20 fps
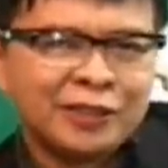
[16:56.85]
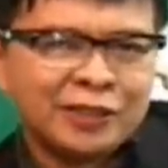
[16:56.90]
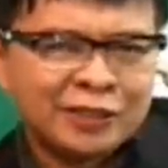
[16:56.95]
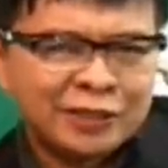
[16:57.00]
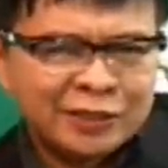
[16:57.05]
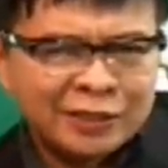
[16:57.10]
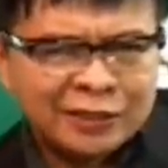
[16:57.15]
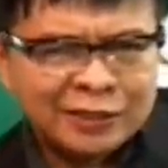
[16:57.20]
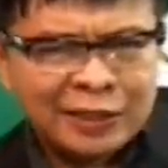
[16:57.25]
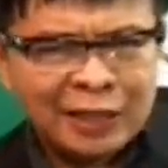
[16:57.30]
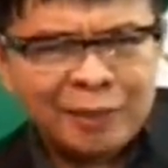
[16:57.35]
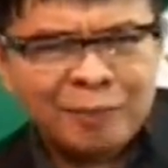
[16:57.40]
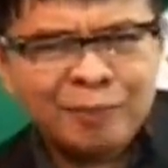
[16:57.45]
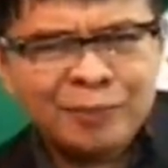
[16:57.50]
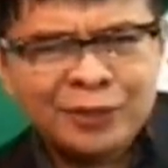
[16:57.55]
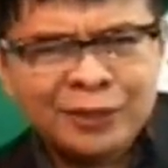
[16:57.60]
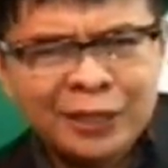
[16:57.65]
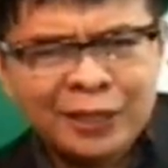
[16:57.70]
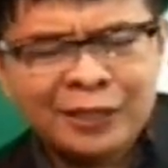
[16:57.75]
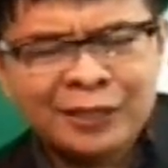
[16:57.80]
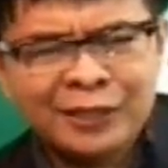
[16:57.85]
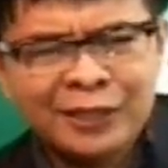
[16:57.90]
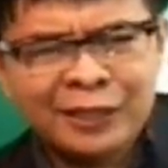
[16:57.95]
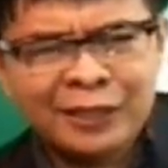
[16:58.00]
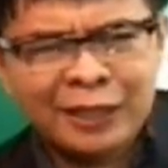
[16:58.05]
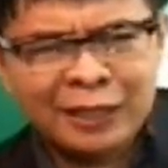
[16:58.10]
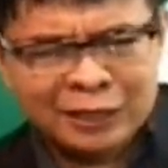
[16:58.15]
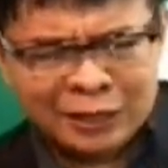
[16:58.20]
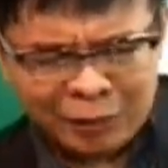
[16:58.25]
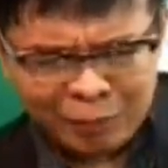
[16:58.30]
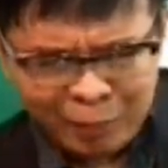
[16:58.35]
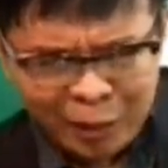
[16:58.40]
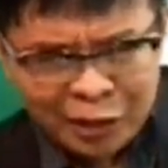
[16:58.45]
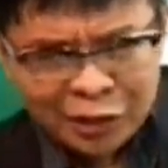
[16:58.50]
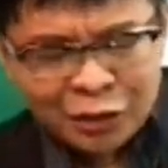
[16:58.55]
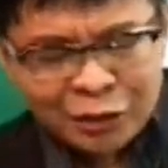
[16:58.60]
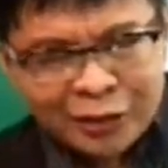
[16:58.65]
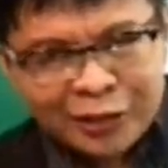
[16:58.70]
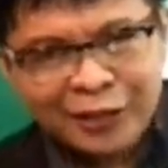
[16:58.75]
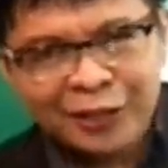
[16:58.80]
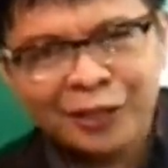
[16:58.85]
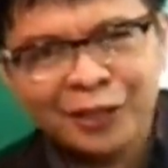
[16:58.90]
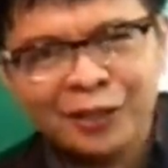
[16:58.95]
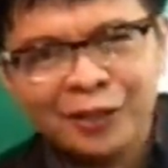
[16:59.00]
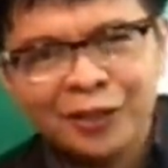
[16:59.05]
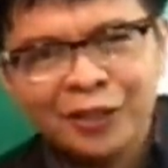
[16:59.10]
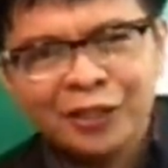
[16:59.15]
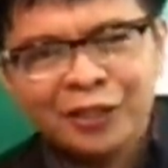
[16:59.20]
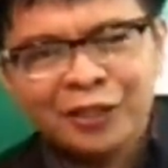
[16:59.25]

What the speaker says: Some says that, as I mentioned again,